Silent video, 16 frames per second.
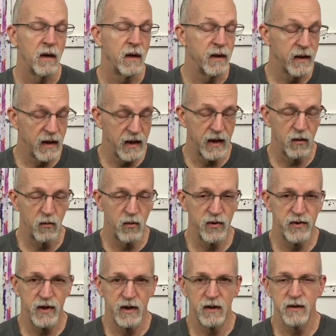Again,
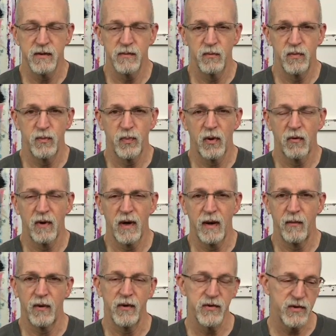within the
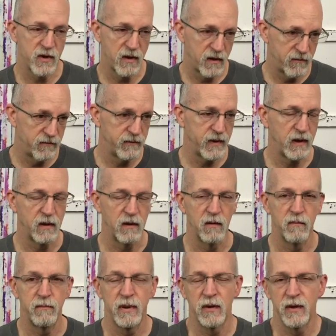parameters of, you know,
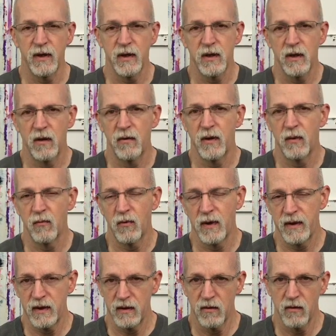building code and
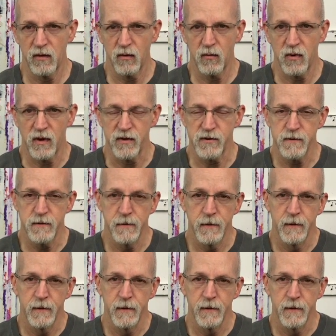what the owner wants.